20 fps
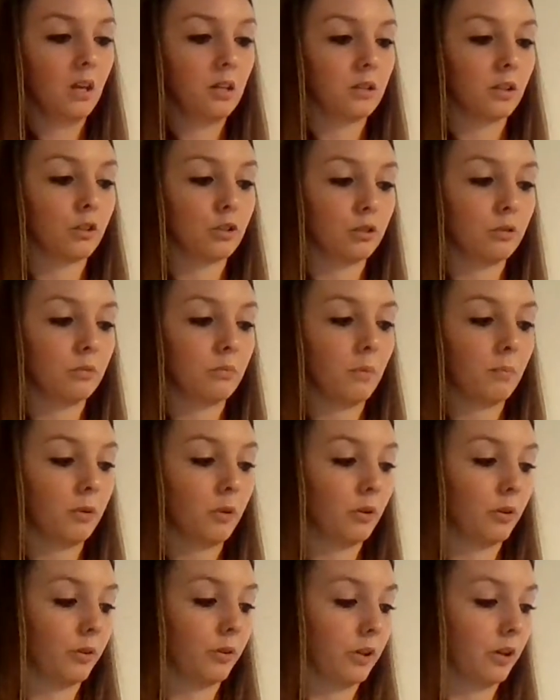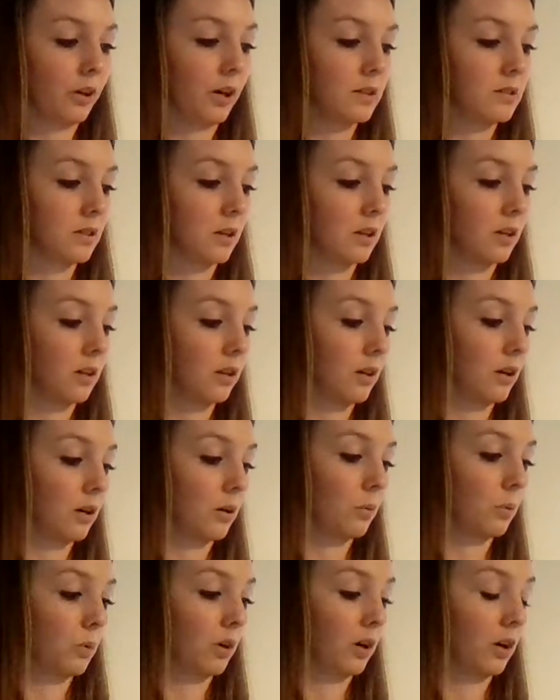Now, do you remember earlier I stated there
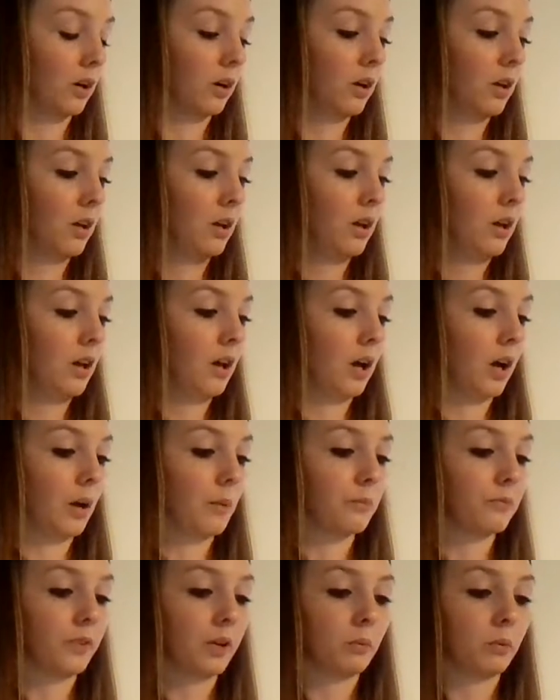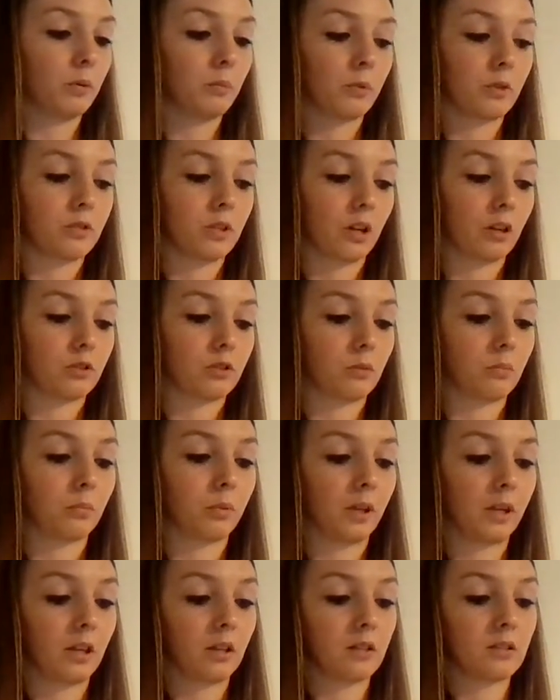were family protection
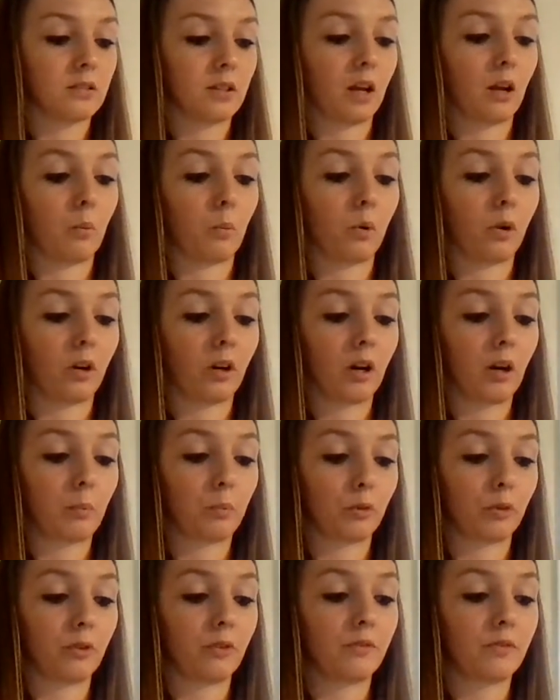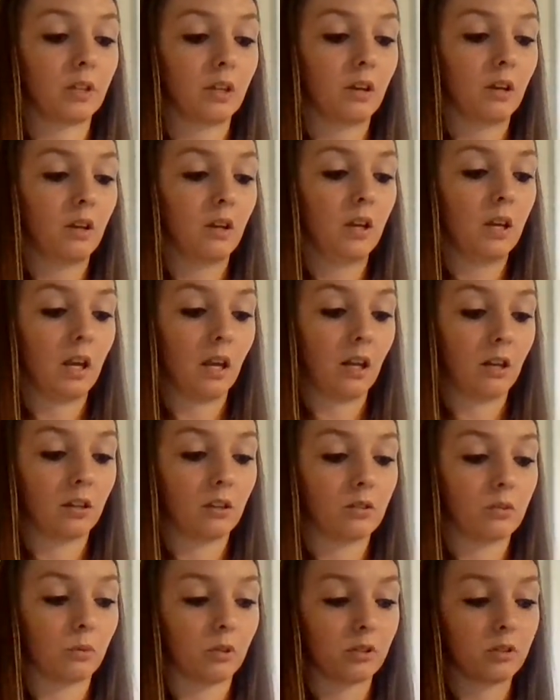plans that were approved and
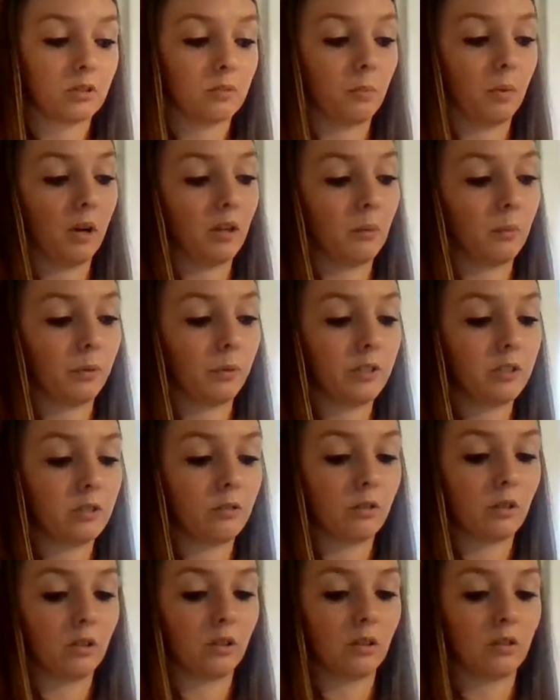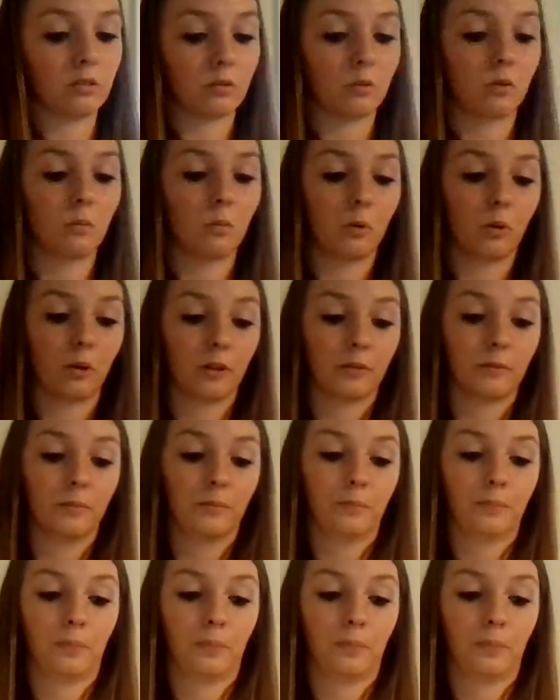endorsed by the police union and school board?